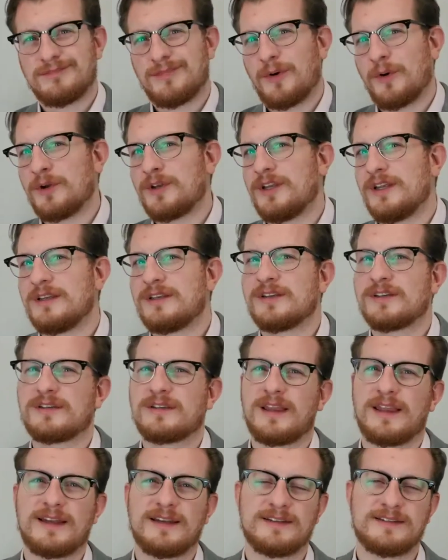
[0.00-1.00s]
Or do you
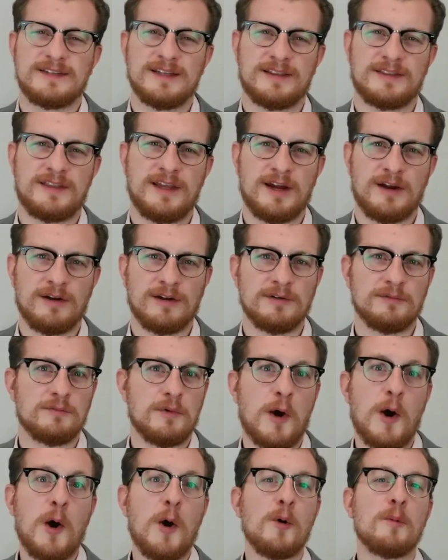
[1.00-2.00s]
just let it sit there and
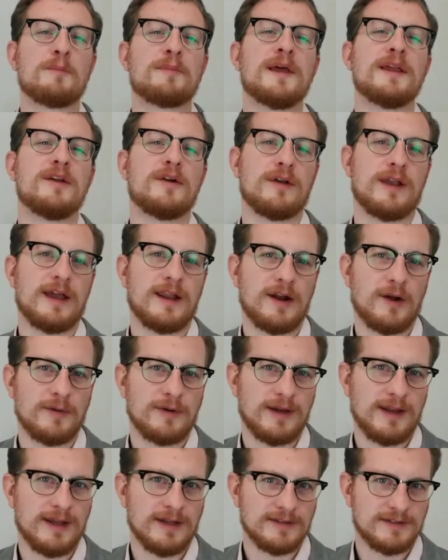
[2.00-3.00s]
hope that you'll get
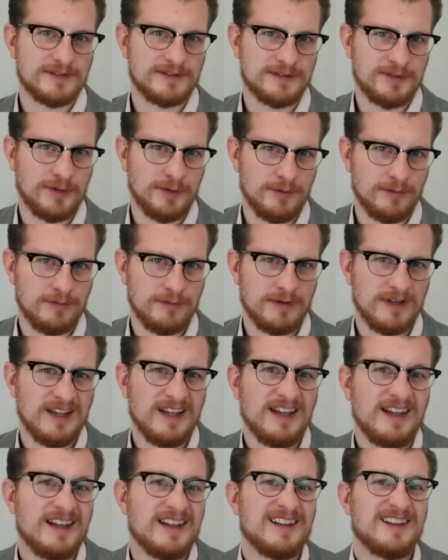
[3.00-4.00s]
out again soon?
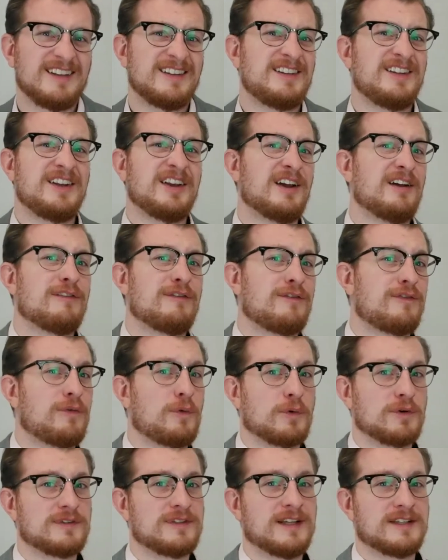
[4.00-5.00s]
Do you have
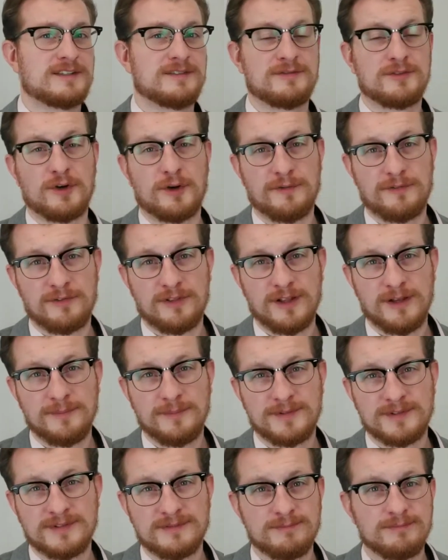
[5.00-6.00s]
4 sets of golf
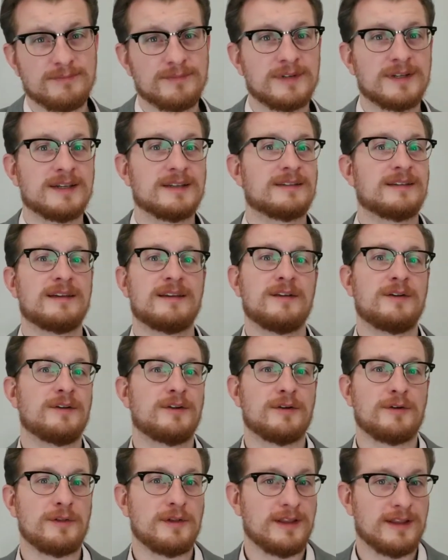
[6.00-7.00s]
clubs? Because I know
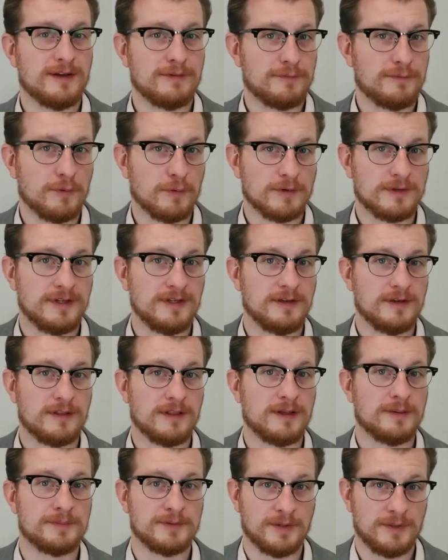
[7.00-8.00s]
you're only allowed 14
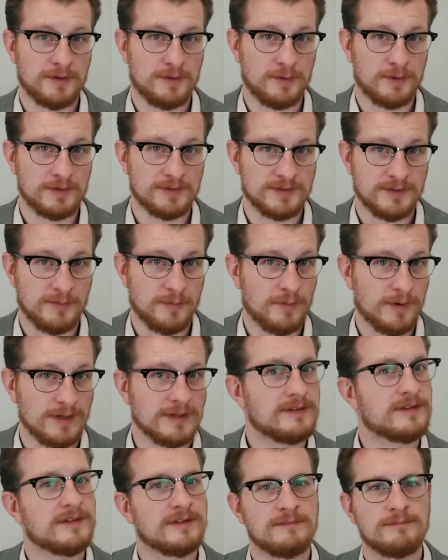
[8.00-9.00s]
clubs on the course at
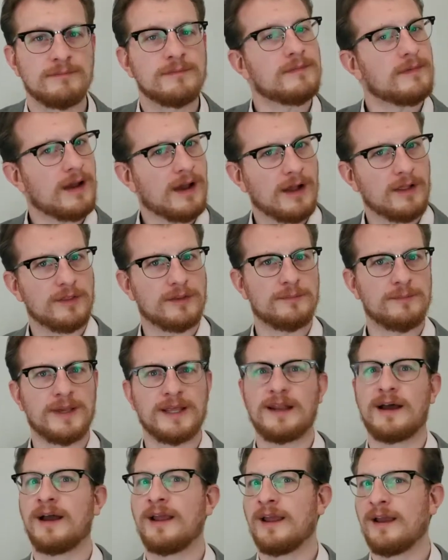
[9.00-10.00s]
once, and I'll
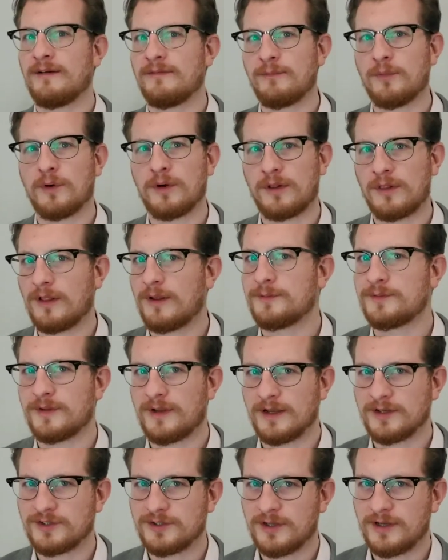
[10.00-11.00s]
admit I have more clubs
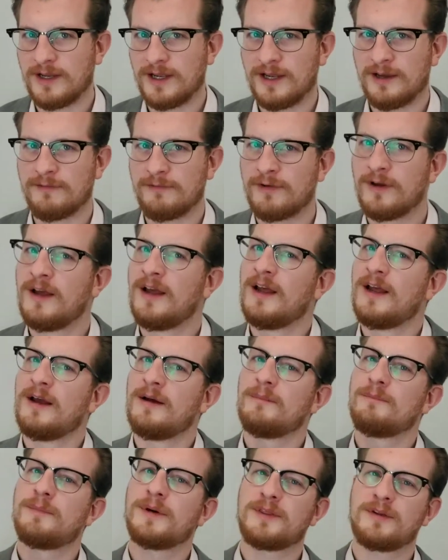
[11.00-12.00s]
than I should have,
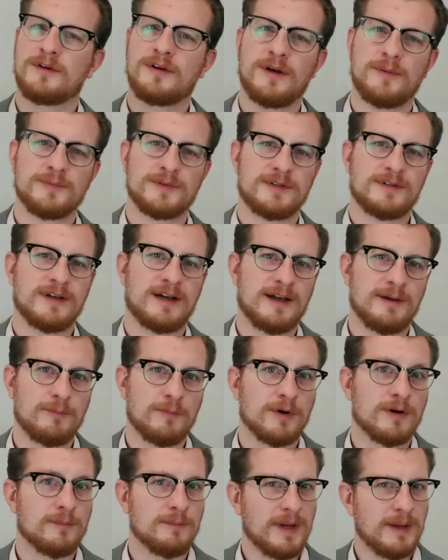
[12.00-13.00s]
but there comes a time
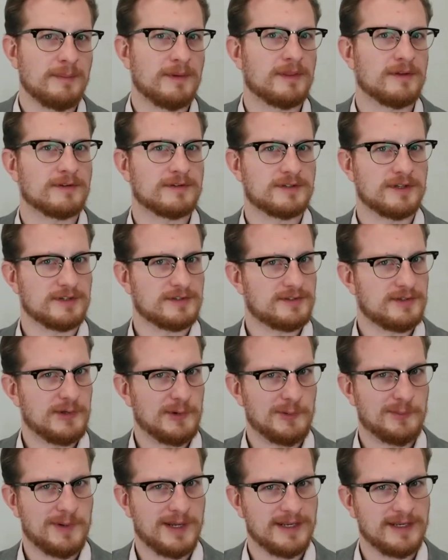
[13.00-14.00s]
where maybe there's just
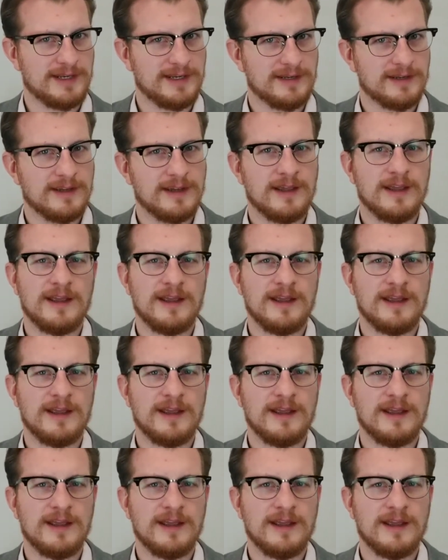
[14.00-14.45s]
too many.